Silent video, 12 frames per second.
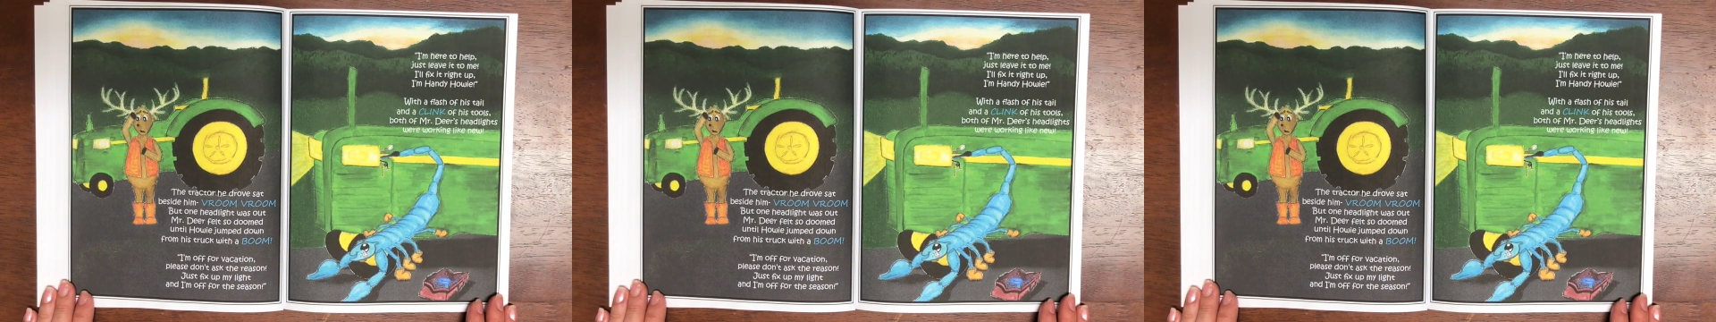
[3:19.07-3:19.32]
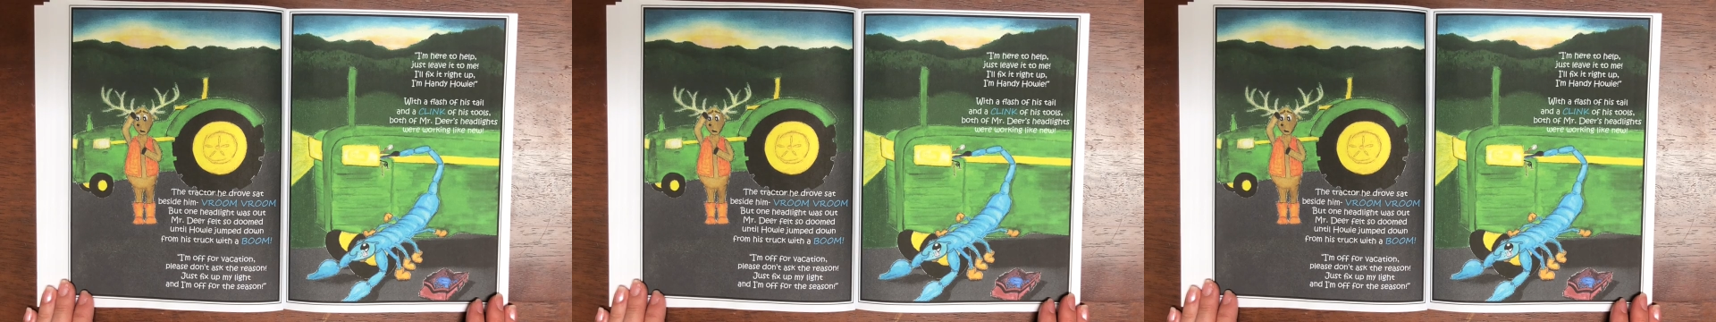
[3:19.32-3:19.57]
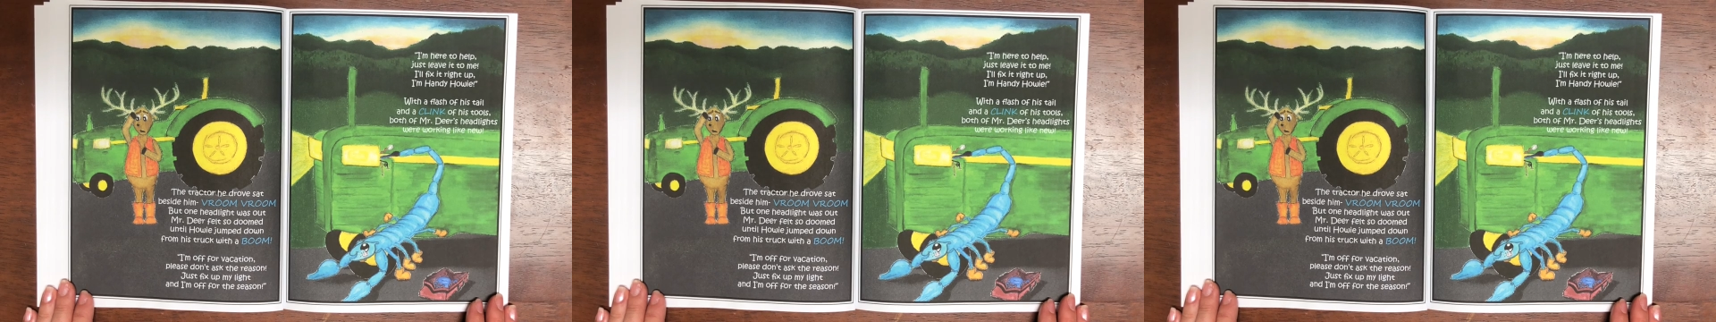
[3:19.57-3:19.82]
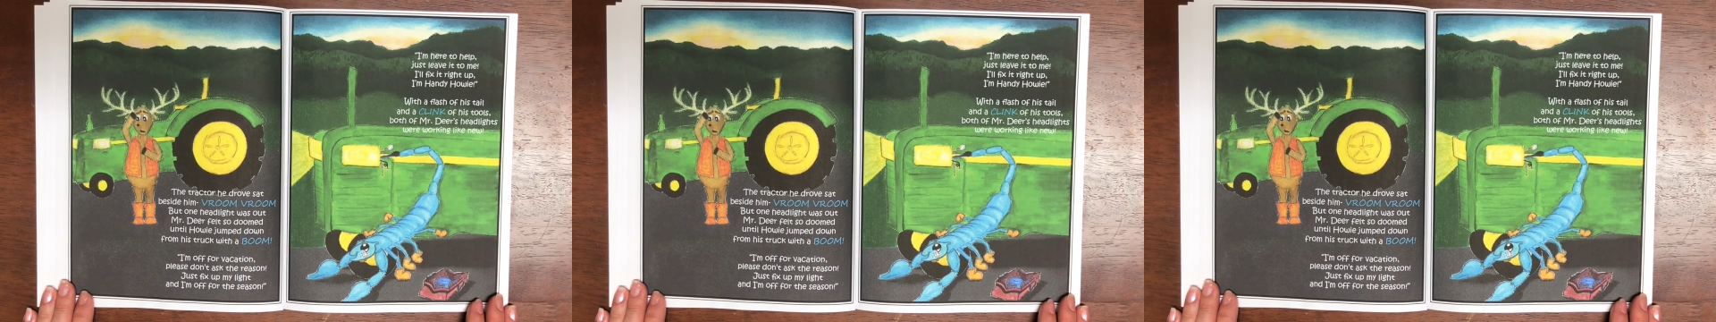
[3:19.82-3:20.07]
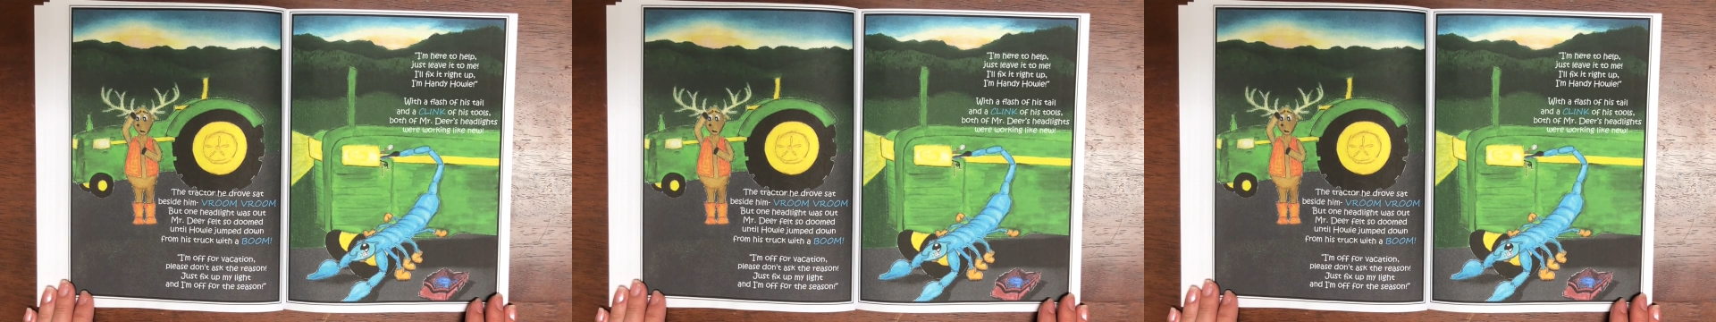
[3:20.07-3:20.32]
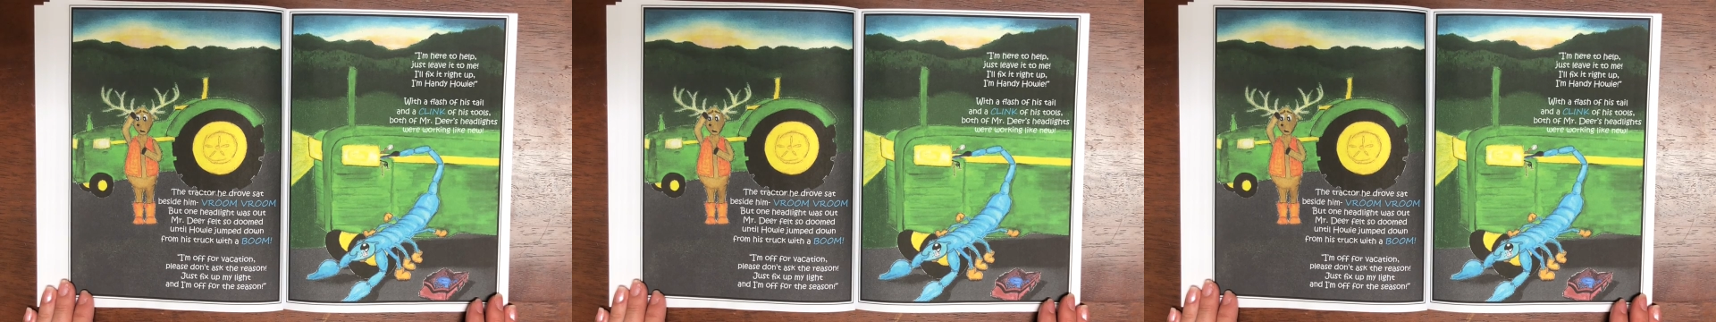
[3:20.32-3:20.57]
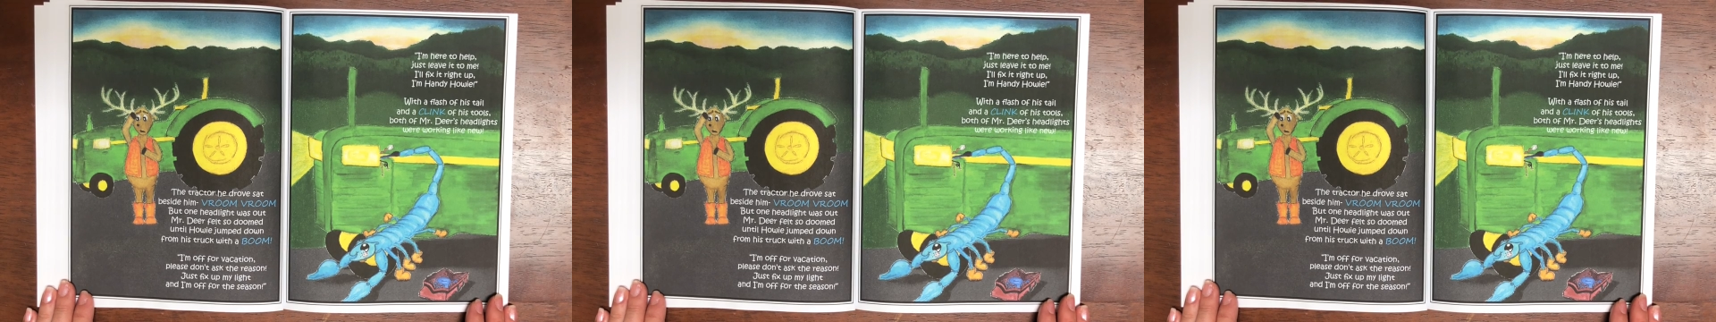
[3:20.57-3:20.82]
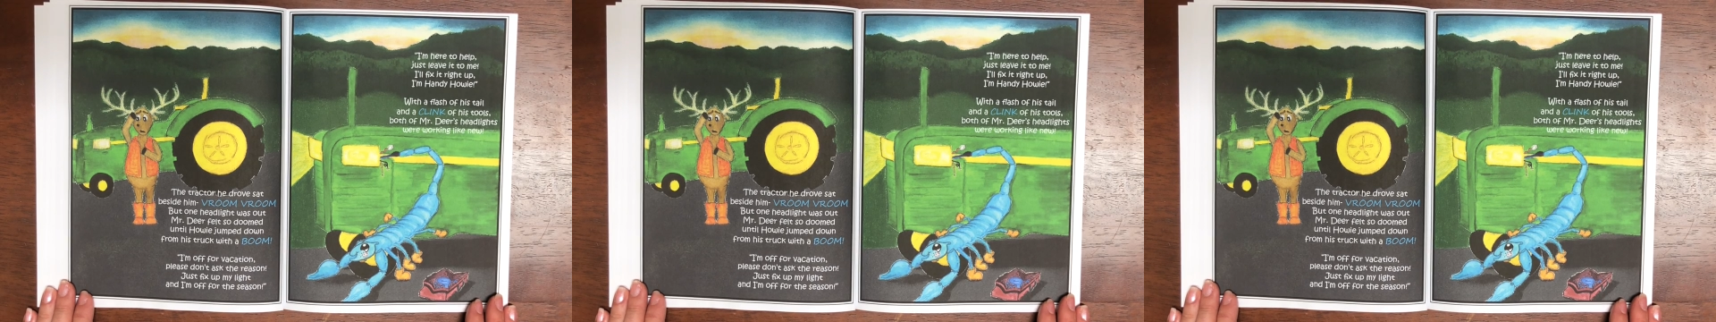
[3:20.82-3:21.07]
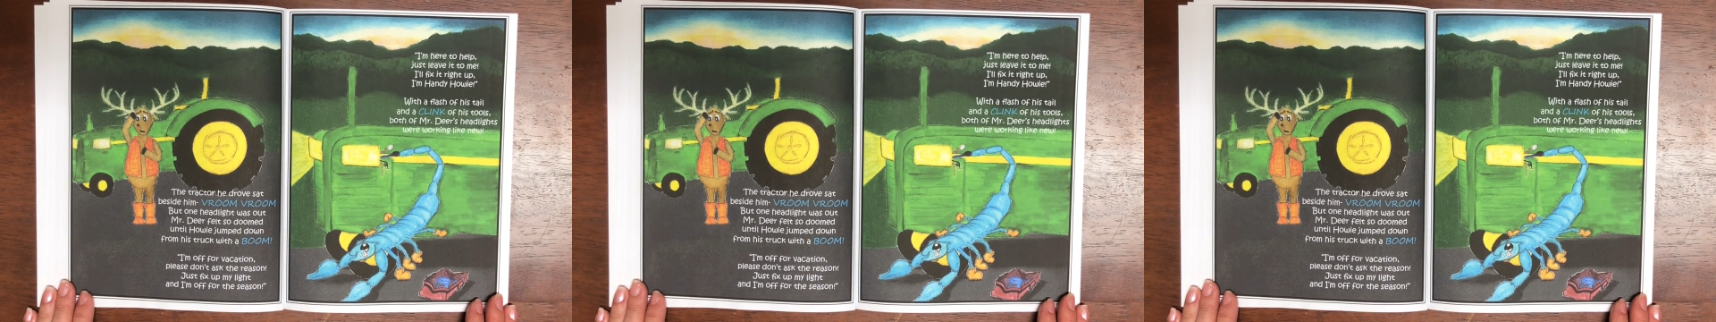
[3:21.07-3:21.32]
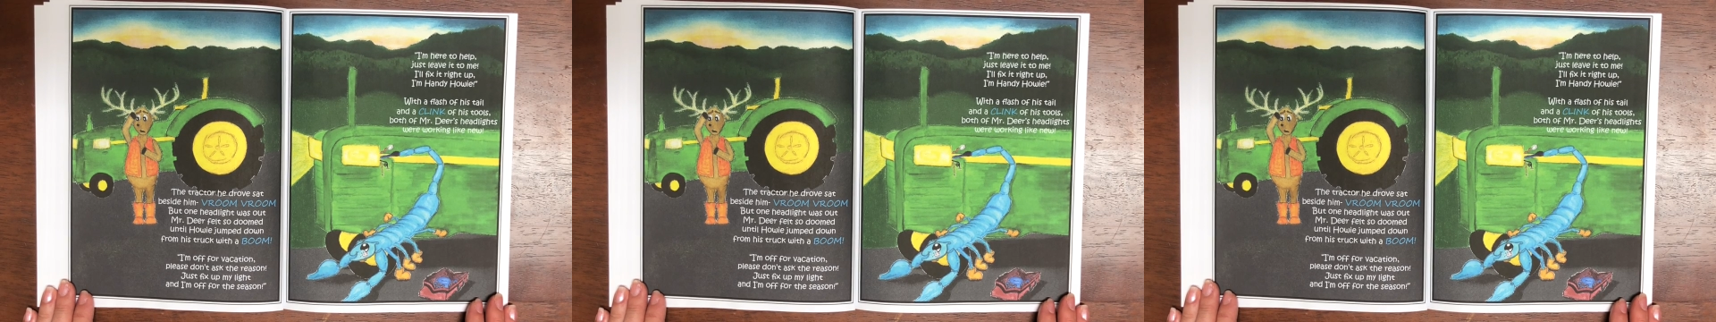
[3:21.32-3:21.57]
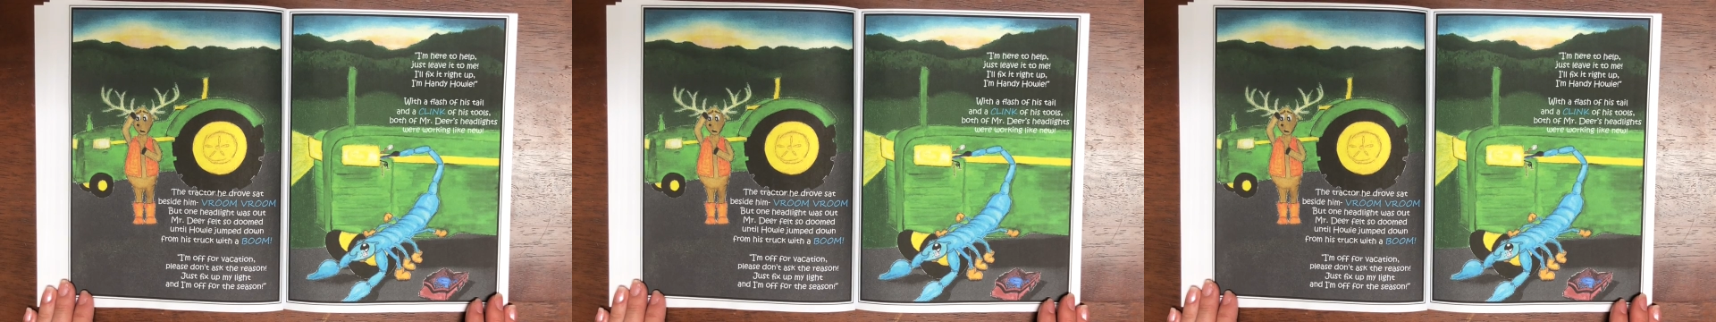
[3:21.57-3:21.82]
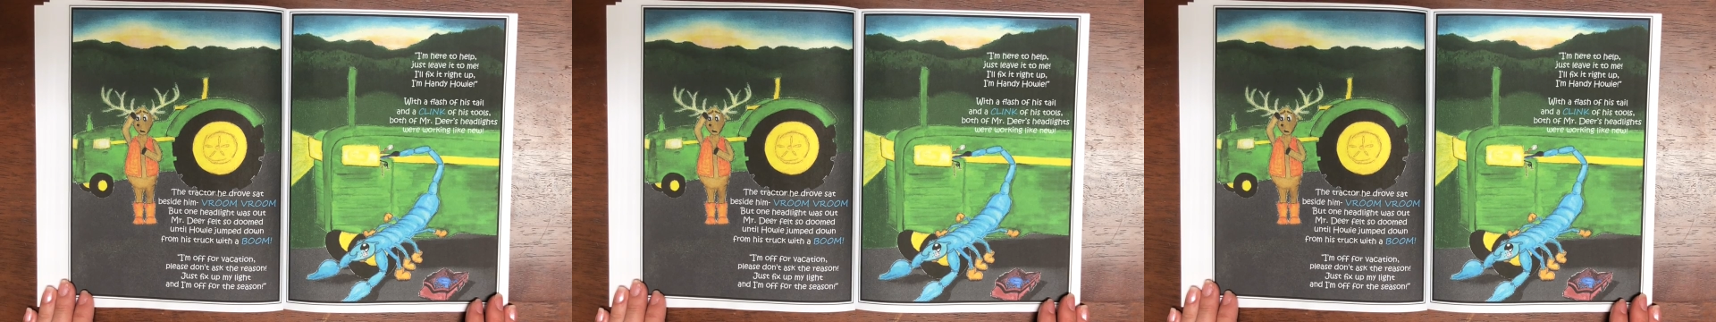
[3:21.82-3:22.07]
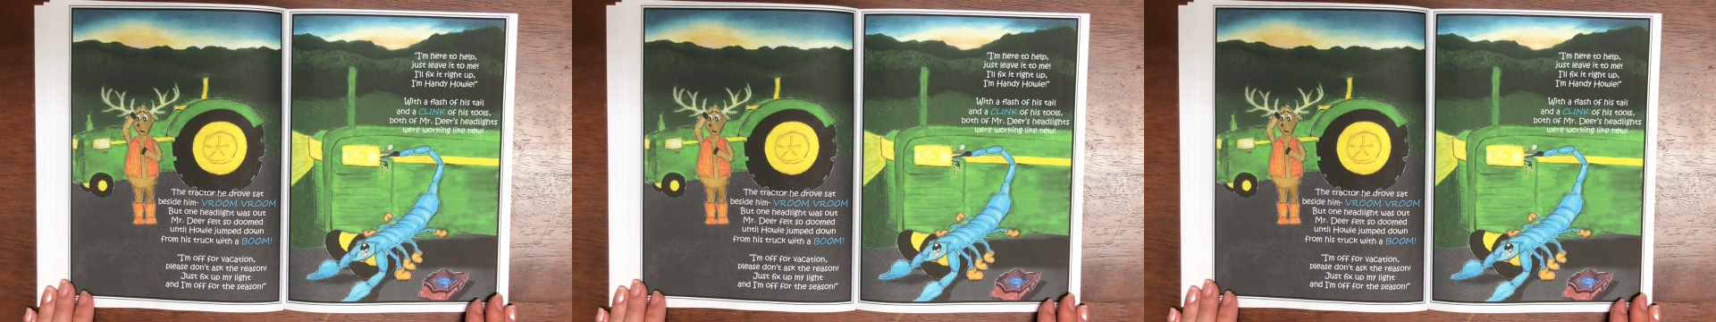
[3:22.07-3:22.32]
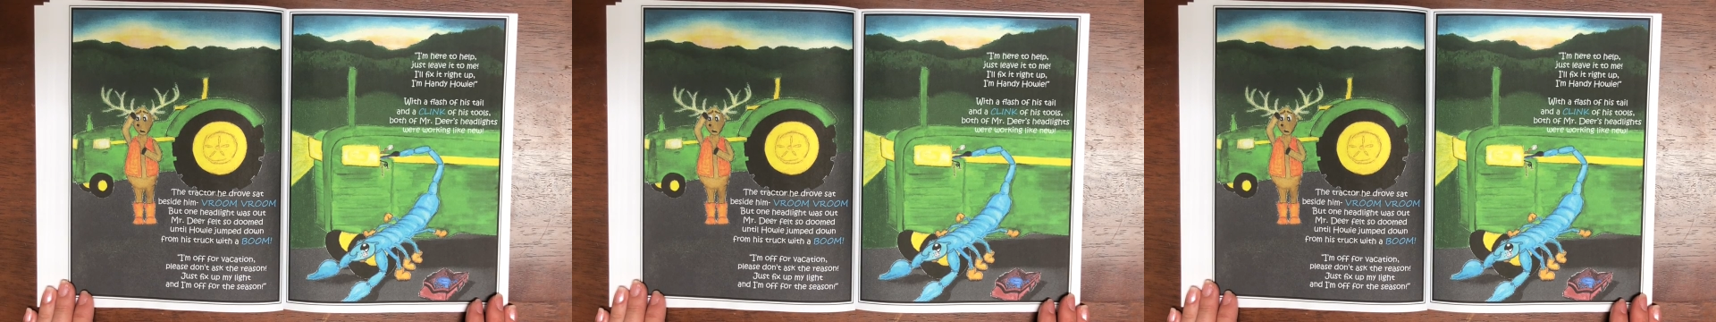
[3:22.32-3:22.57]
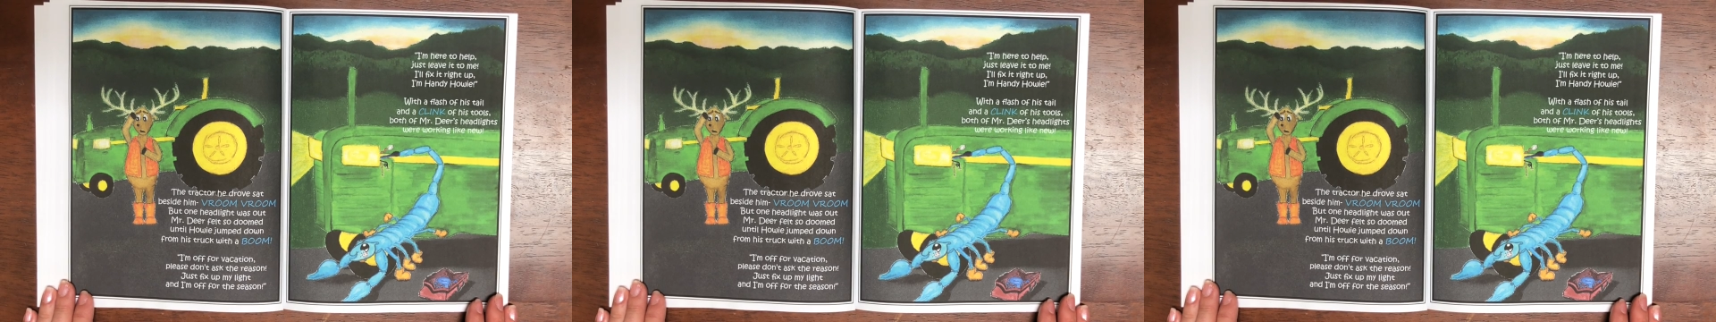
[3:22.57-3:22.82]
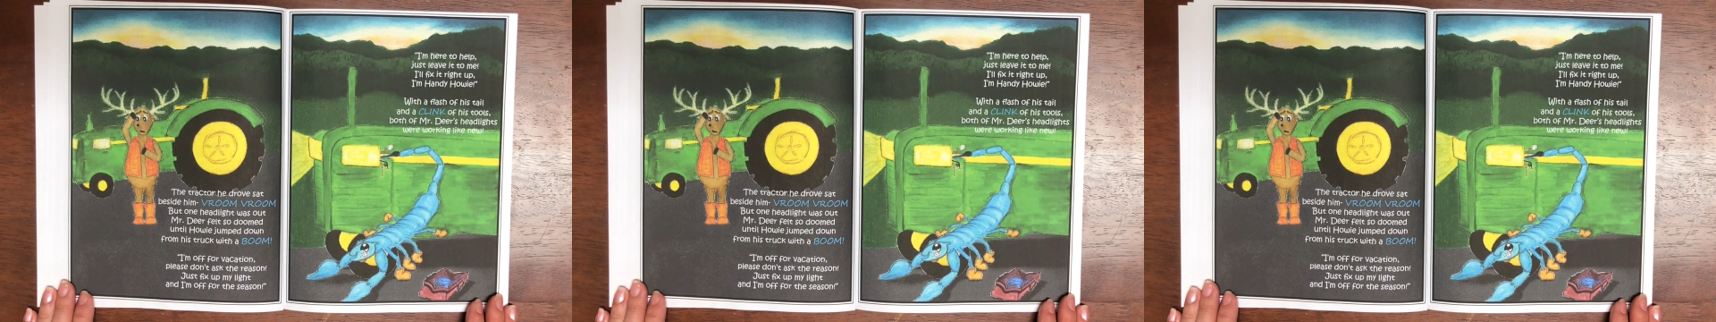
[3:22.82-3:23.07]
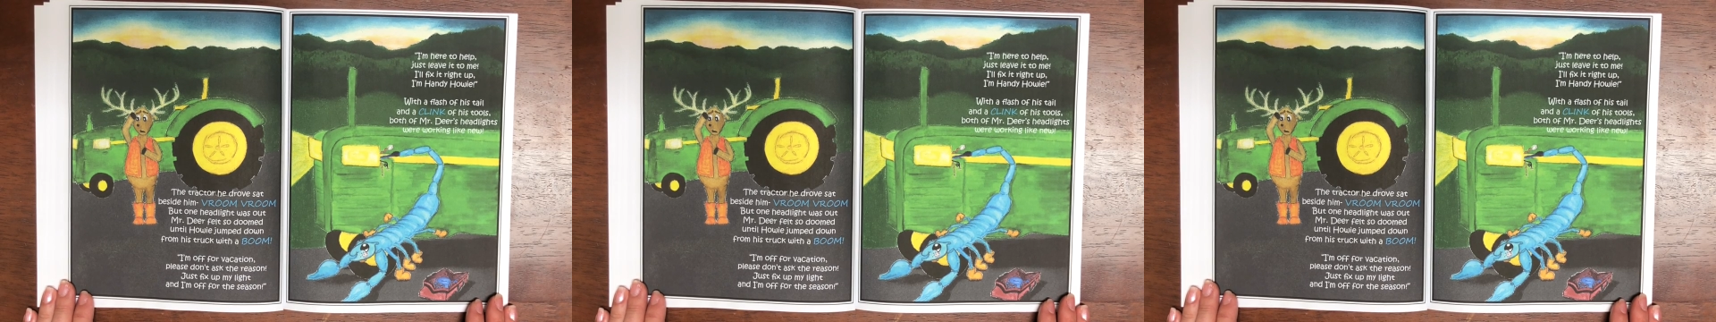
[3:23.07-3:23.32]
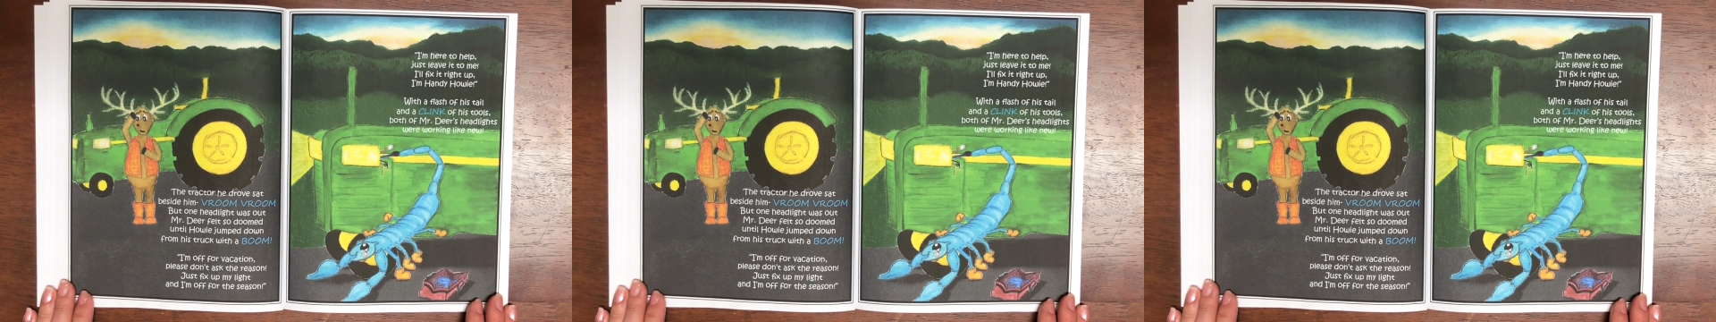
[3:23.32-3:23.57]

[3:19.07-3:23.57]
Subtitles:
No face is visible, so there are no lips to read.